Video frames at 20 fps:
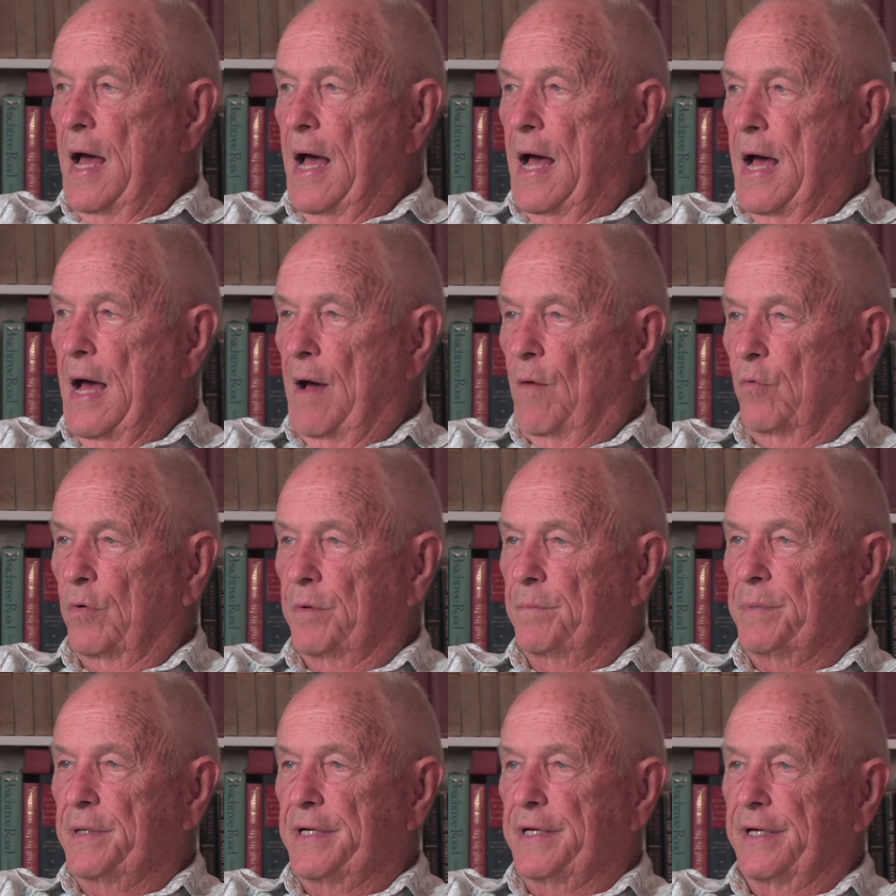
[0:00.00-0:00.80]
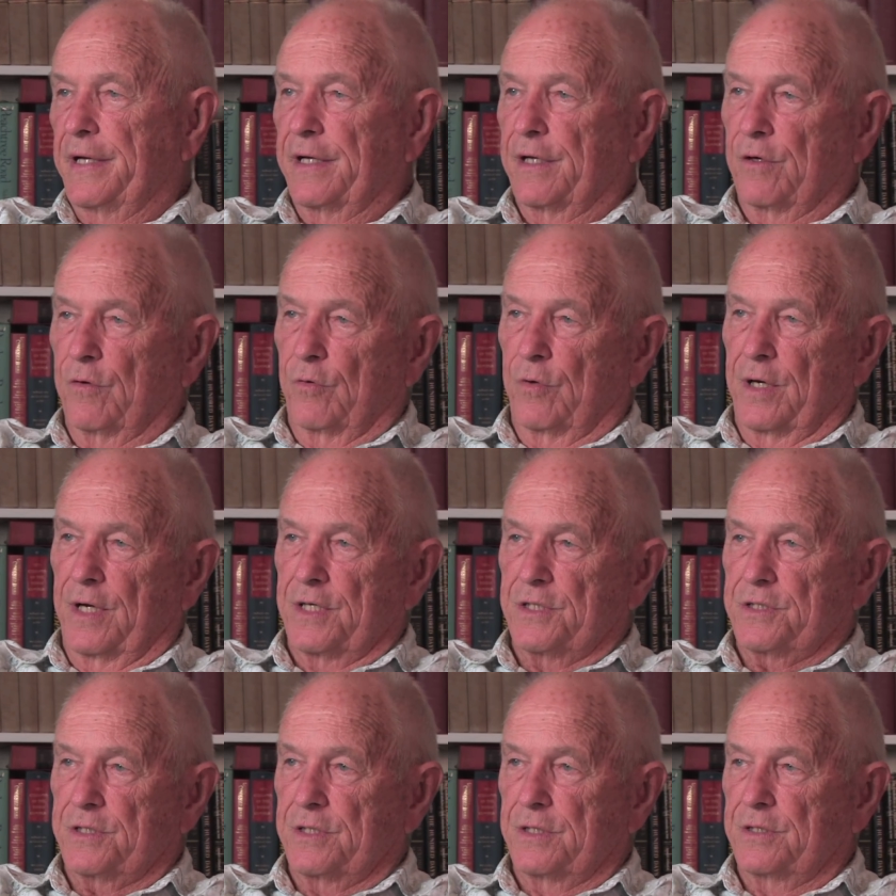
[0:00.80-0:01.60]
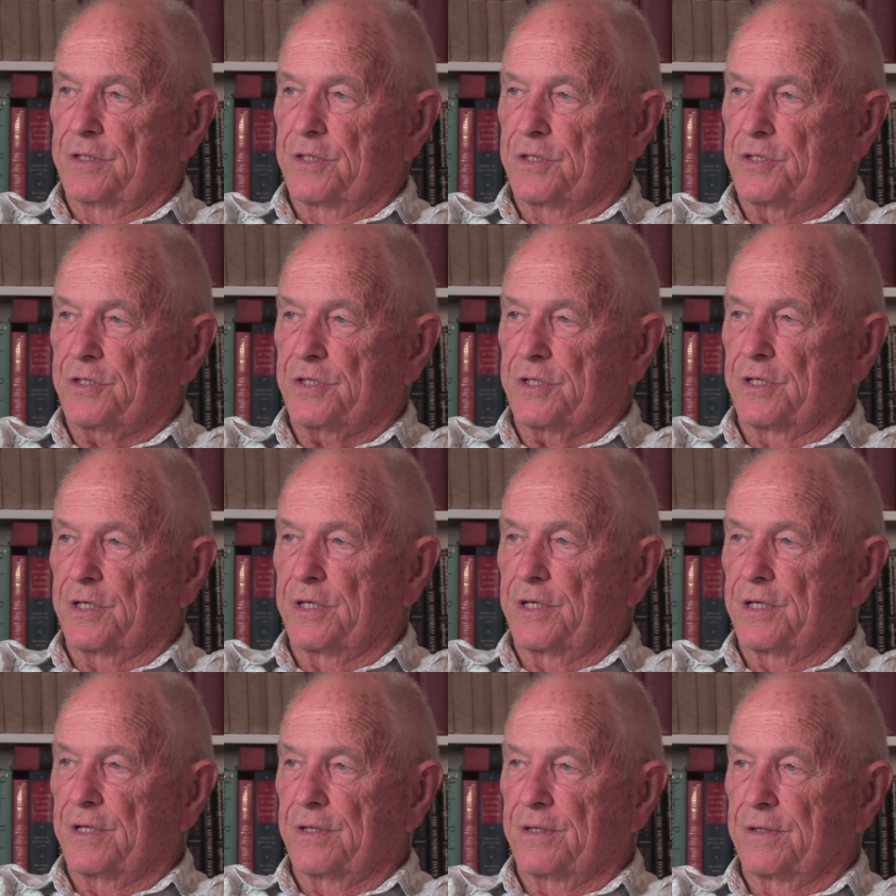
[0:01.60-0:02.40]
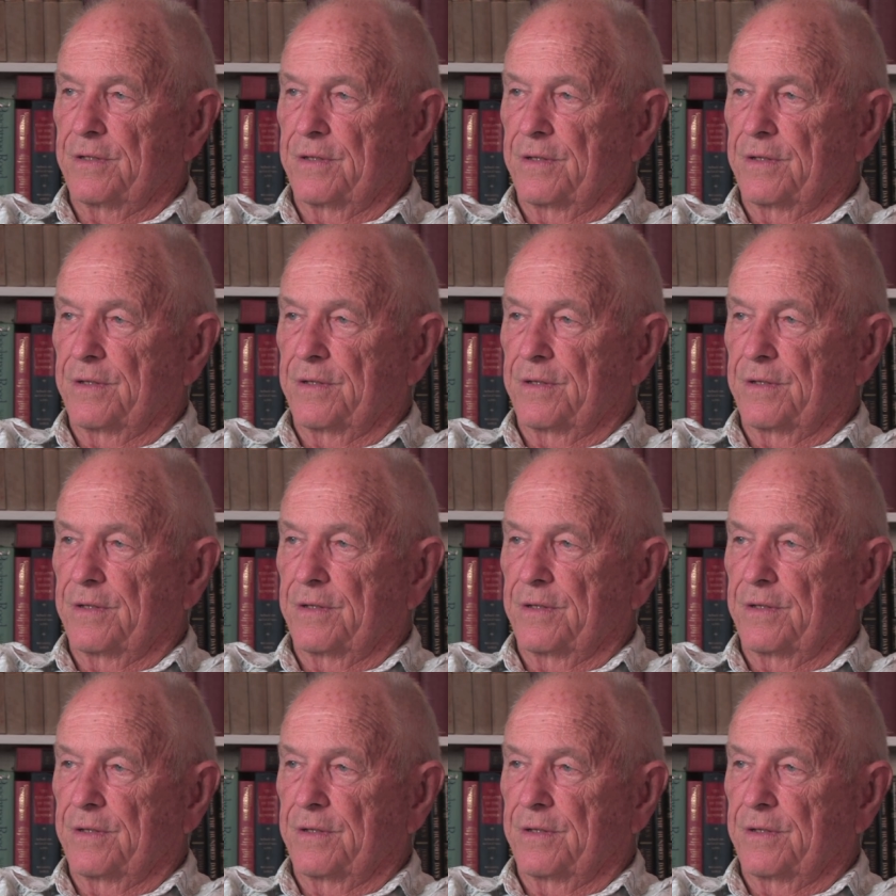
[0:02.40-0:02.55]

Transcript: I would be interested to see.